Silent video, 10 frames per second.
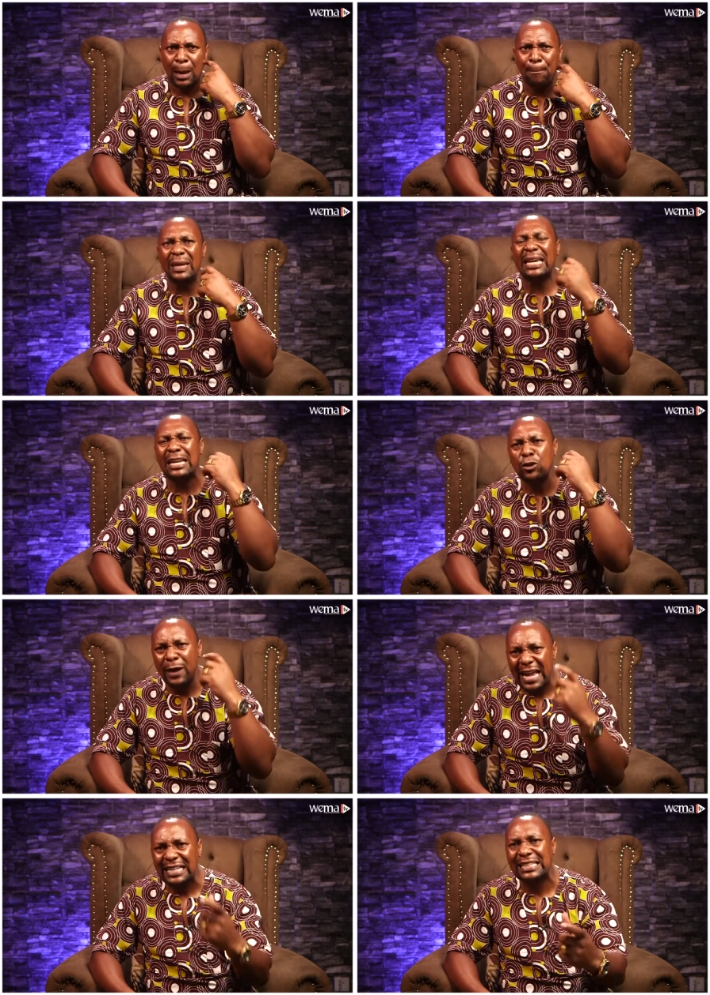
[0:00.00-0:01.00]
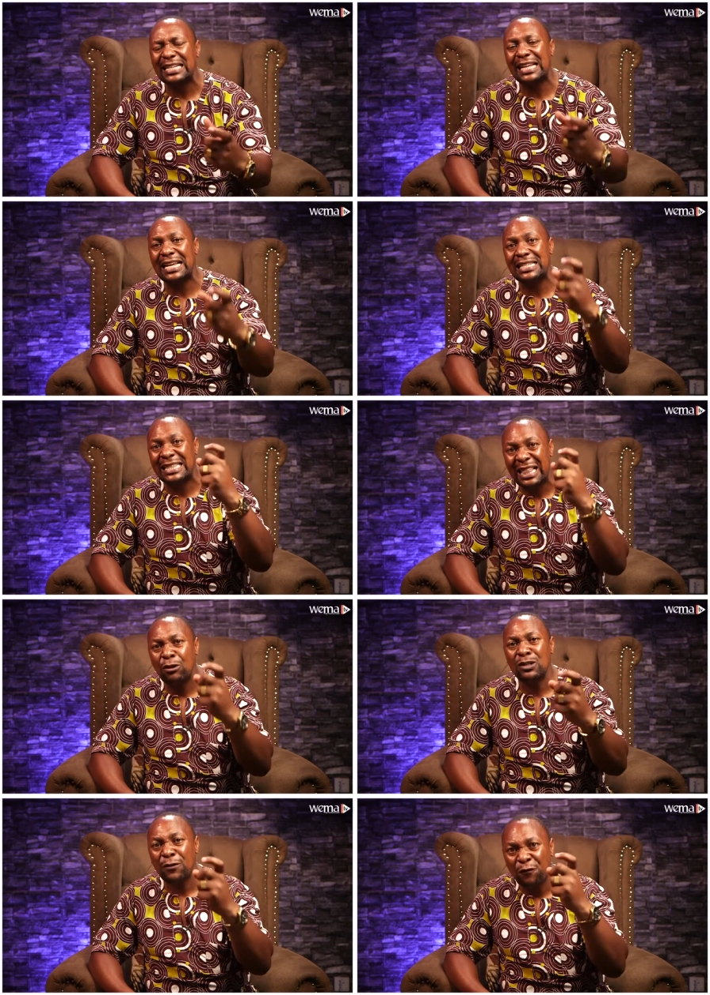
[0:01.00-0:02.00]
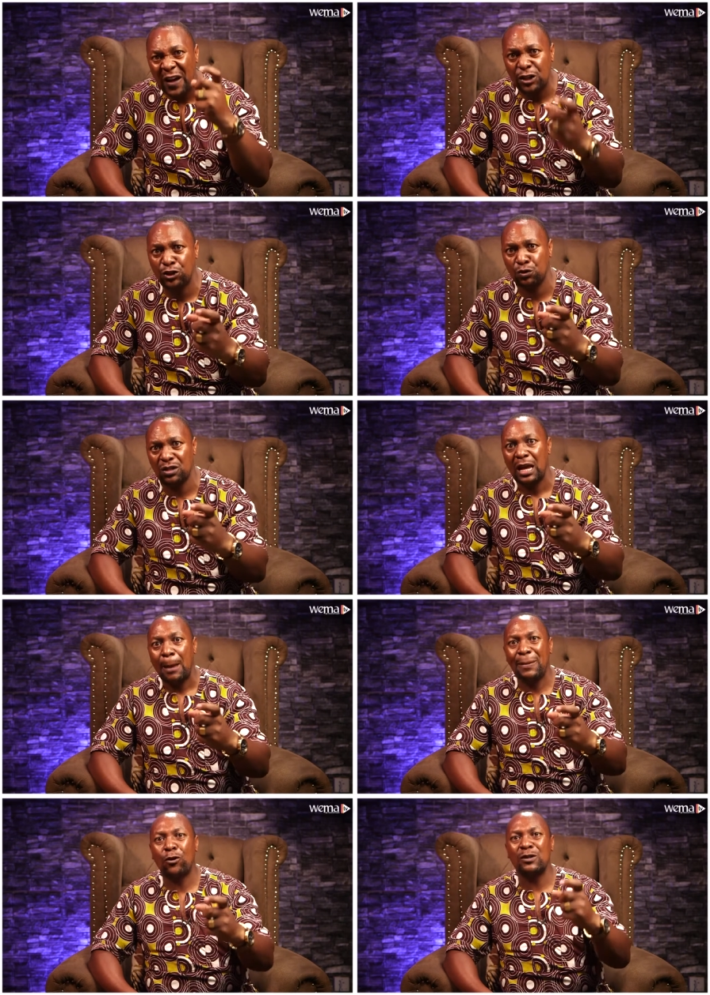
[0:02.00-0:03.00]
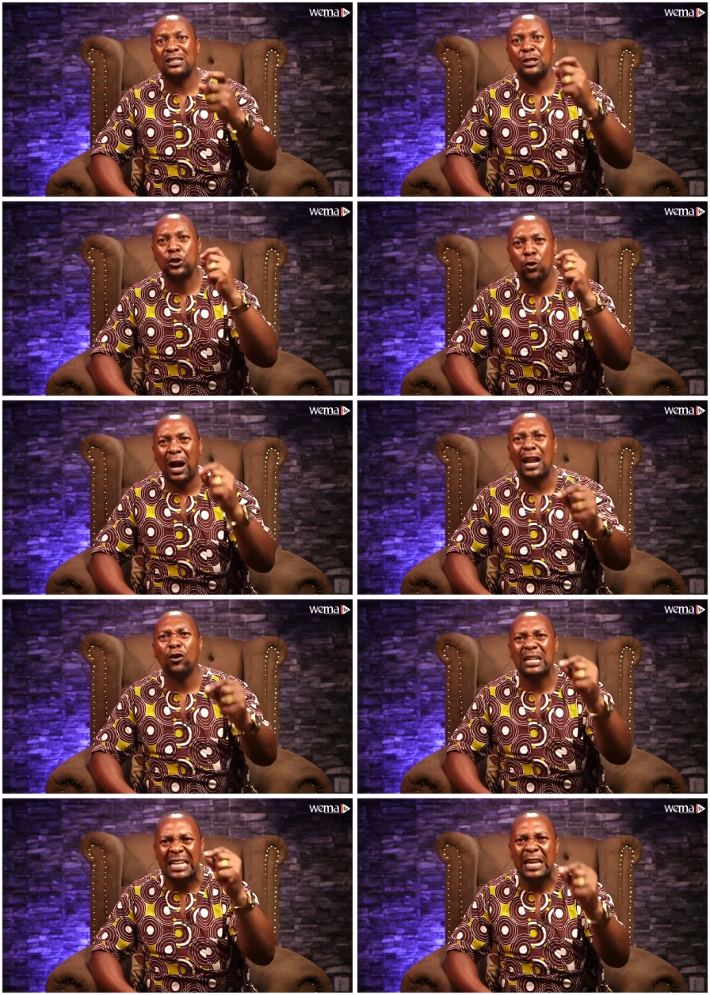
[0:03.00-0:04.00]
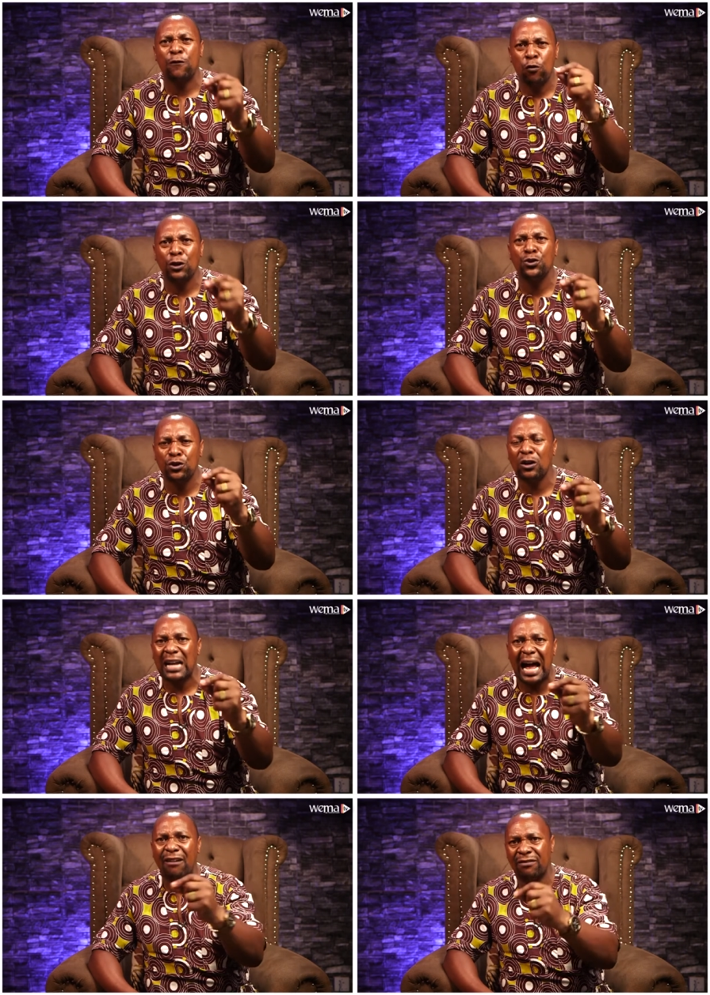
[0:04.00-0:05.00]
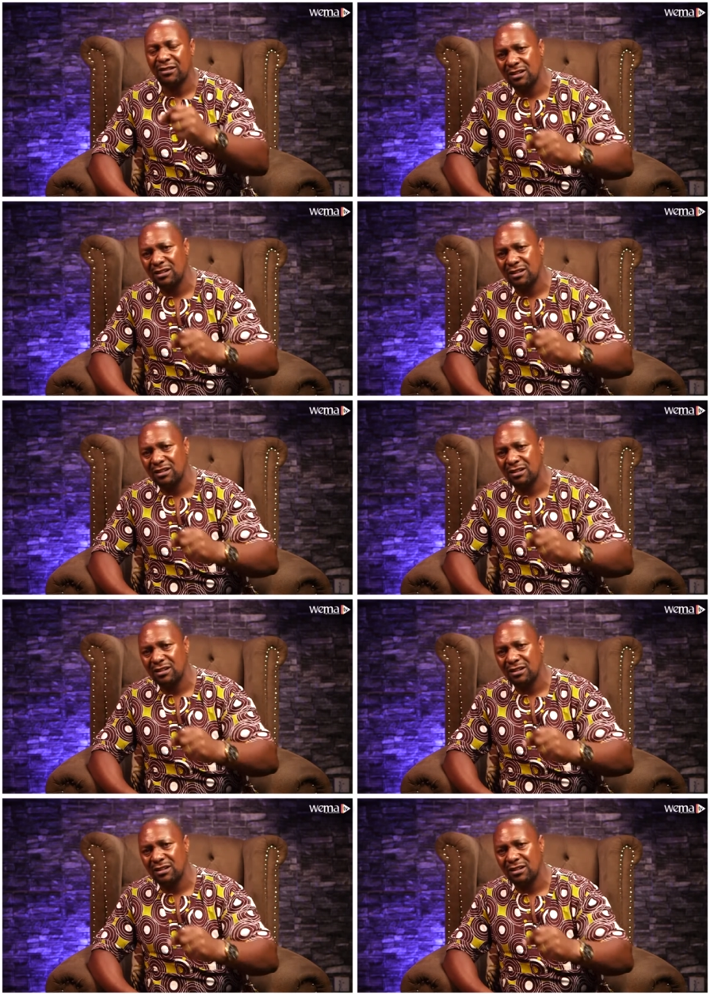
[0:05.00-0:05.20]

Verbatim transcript: Begin to exercise those virtues because you cannot give what you don't have.